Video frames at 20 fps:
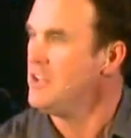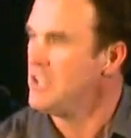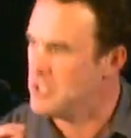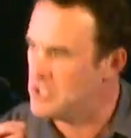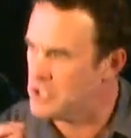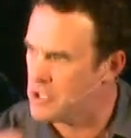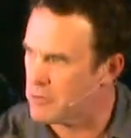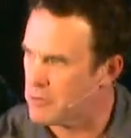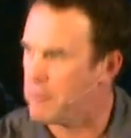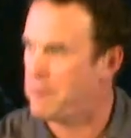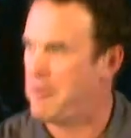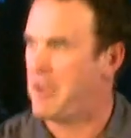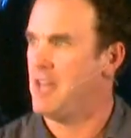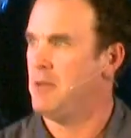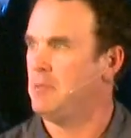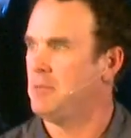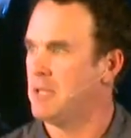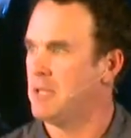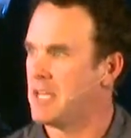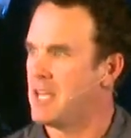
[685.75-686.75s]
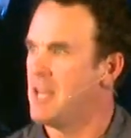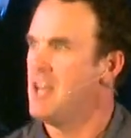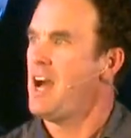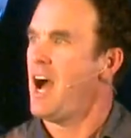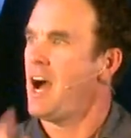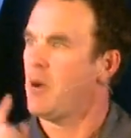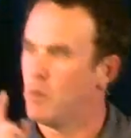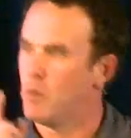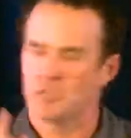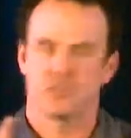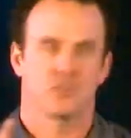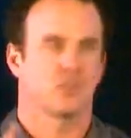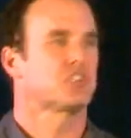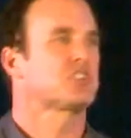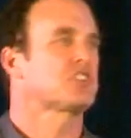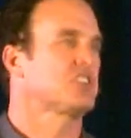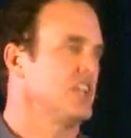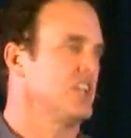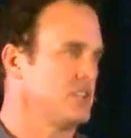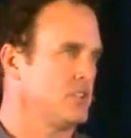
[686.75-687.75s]
in your family, I want your
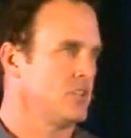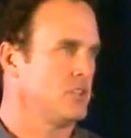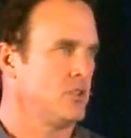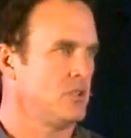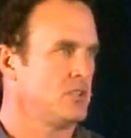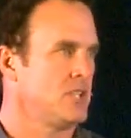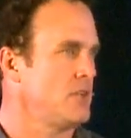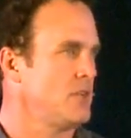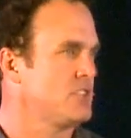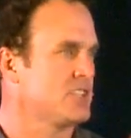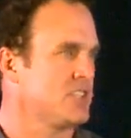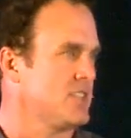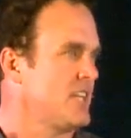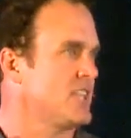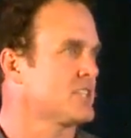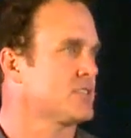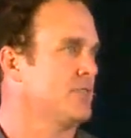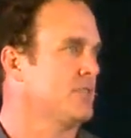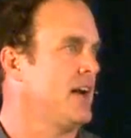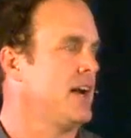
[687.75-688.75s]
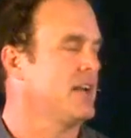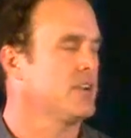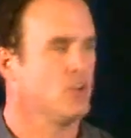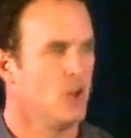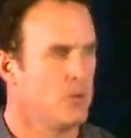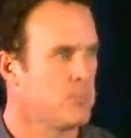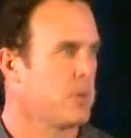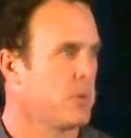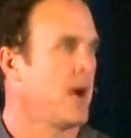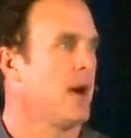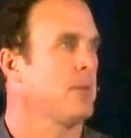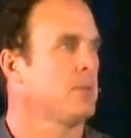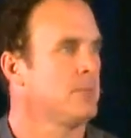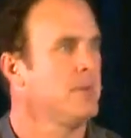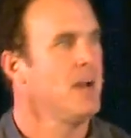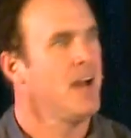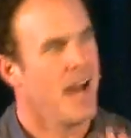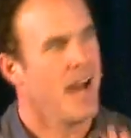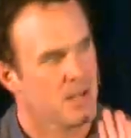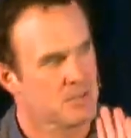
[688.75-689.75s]
son to do it. David said, That's fine, no problem.
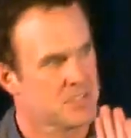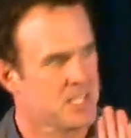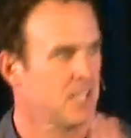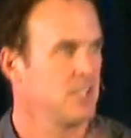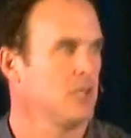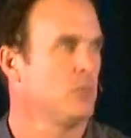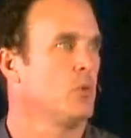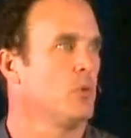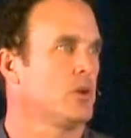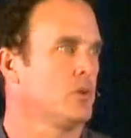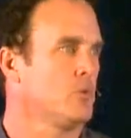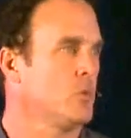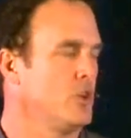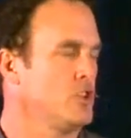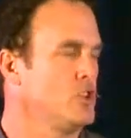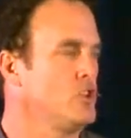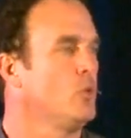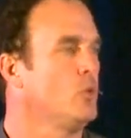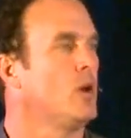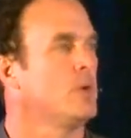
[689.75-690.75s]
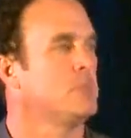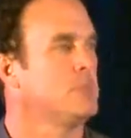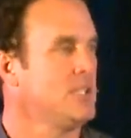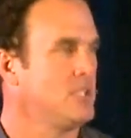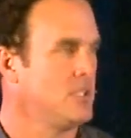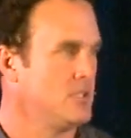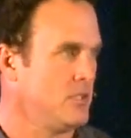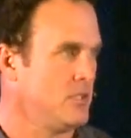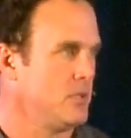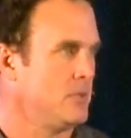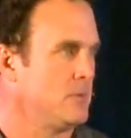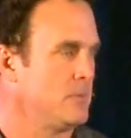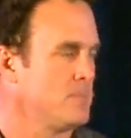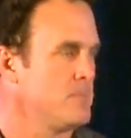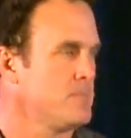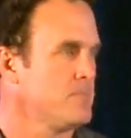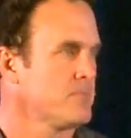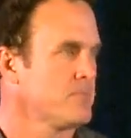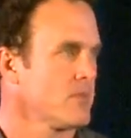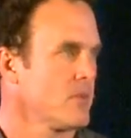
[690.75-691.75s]
I'll tell him what, what you want me to do.
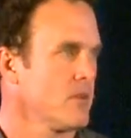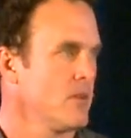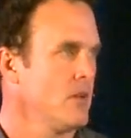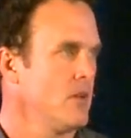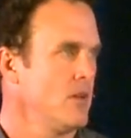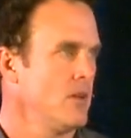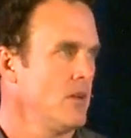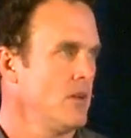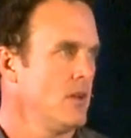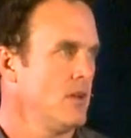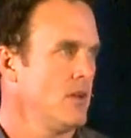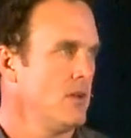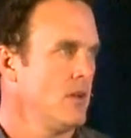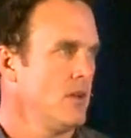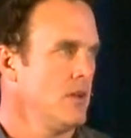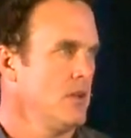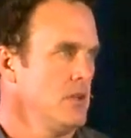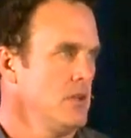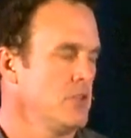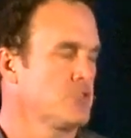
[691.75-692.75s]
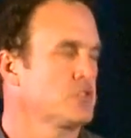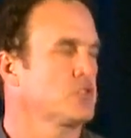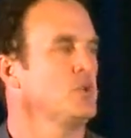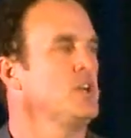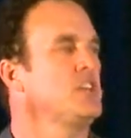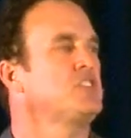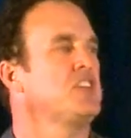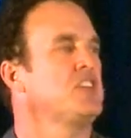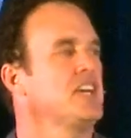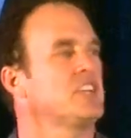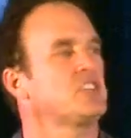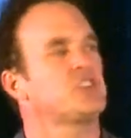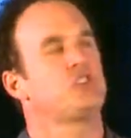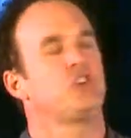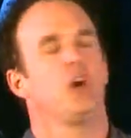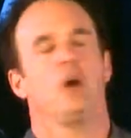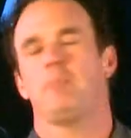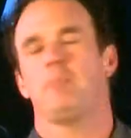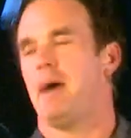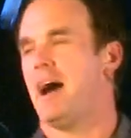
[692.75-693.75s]
And three things
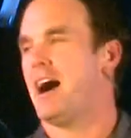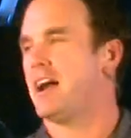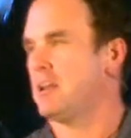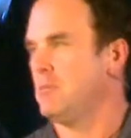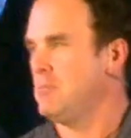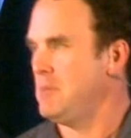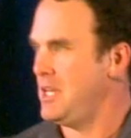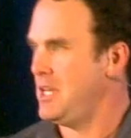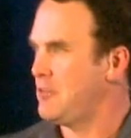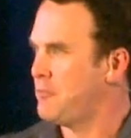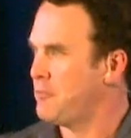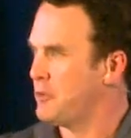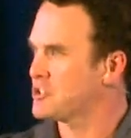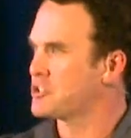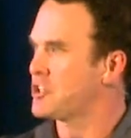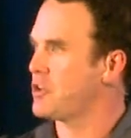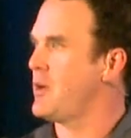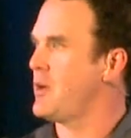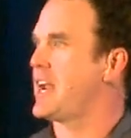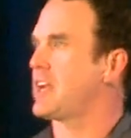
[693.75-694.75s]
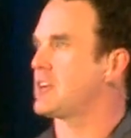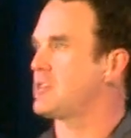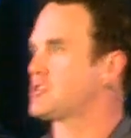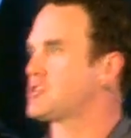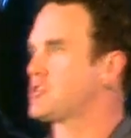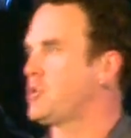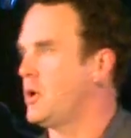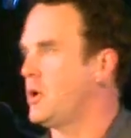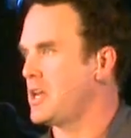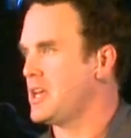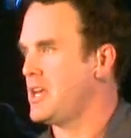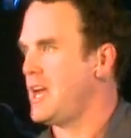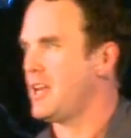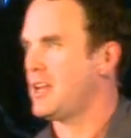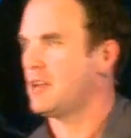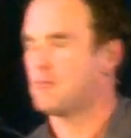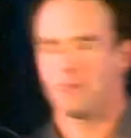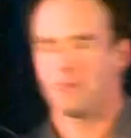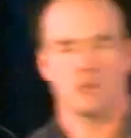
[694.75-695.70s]
jump out at me in 1 Chronicles 28 and